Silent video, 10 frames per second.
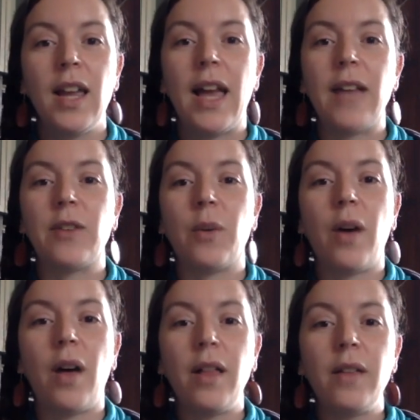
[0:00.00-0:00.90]
And so
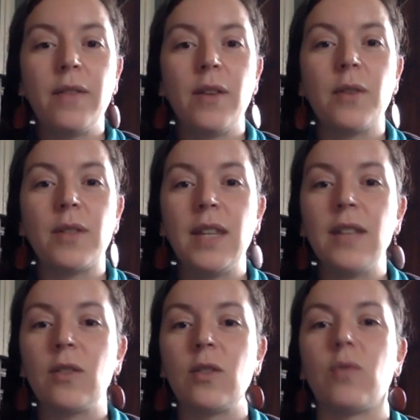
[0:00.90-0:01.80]
all those things
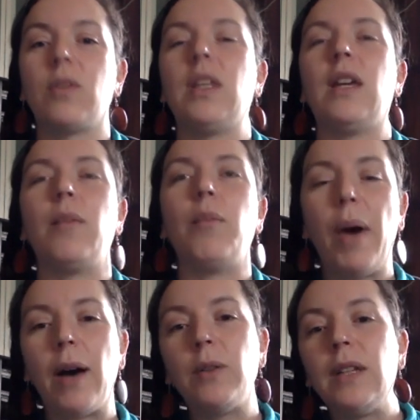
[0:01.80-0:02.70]
are just really
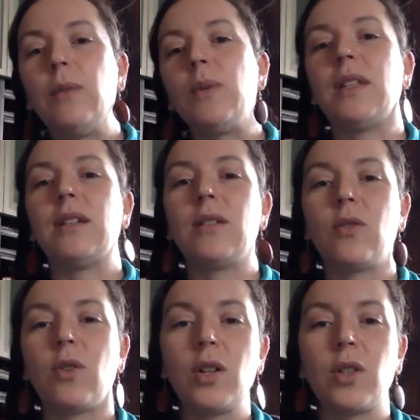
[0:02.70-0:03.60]
compounded within a
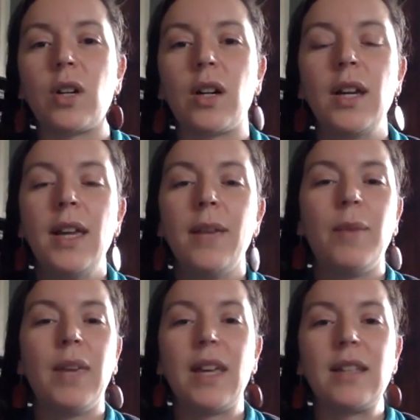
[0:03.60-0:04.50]
structure,
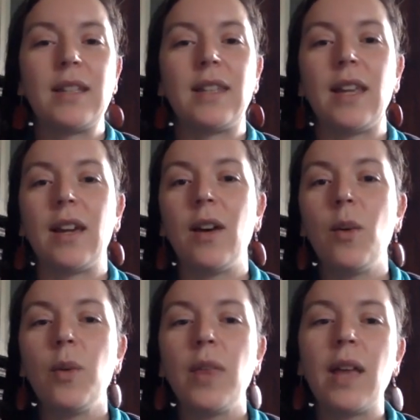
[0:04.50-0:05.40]
because it's like,
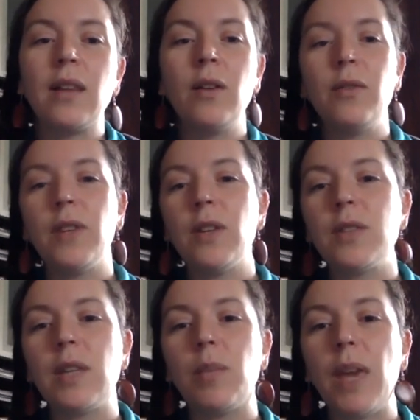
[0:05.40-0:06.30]
oh, well, that low VOC